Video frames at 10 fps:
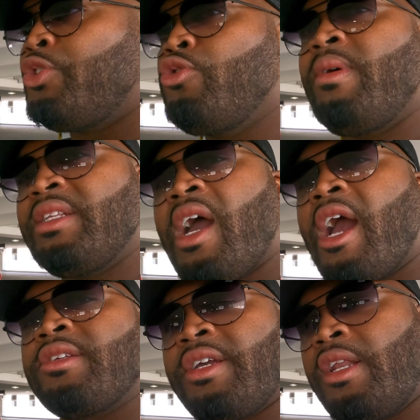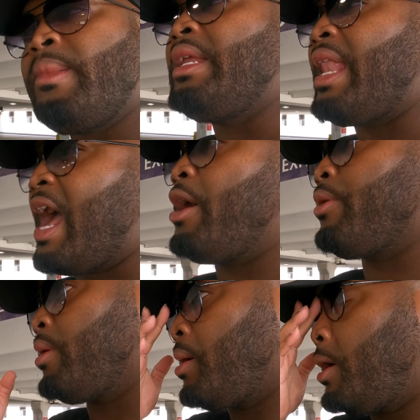True mud tires are gonna be
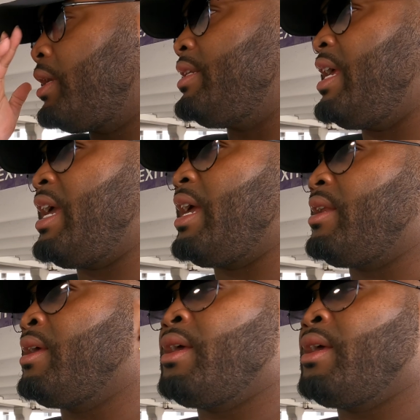louder than